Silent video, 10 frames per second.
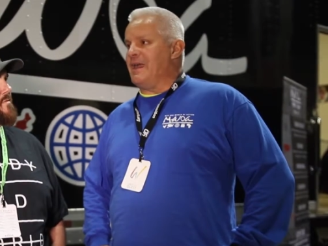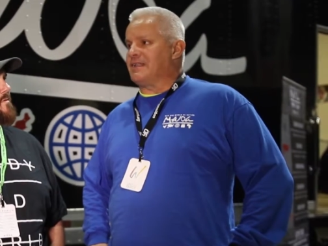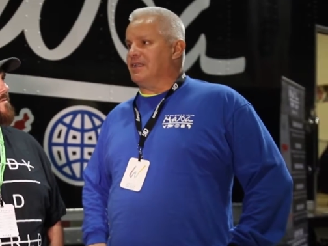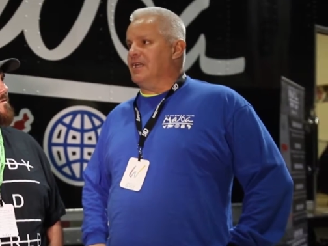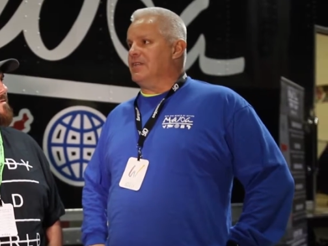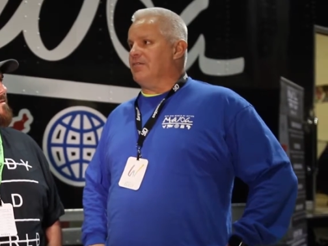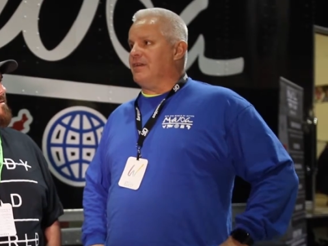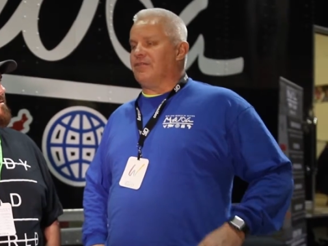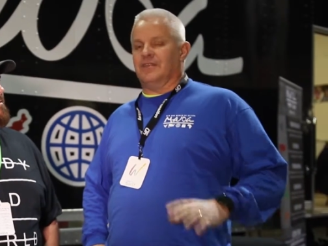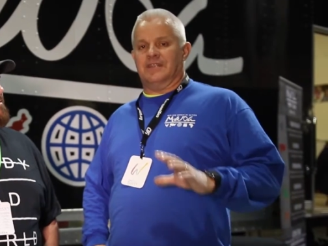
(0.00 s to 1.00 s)
back together
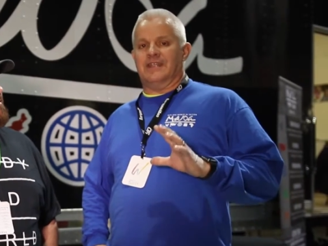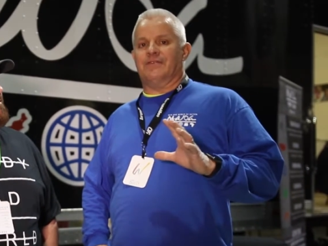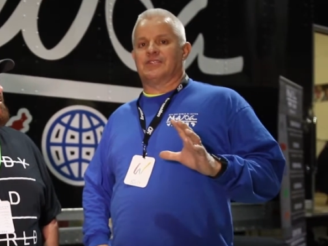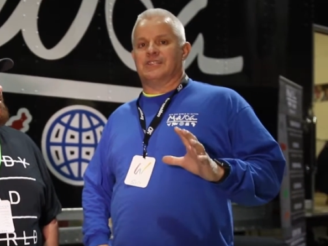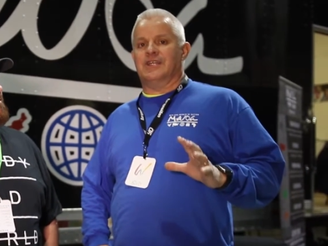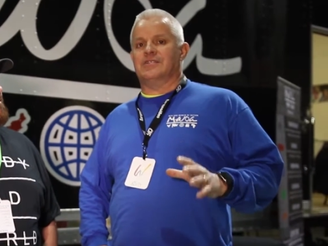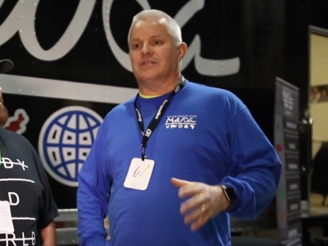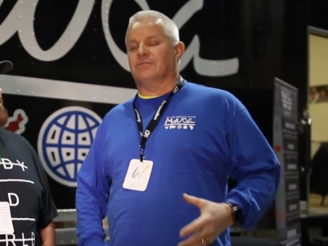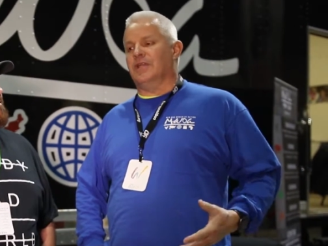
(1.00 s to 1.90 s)
after the devastation.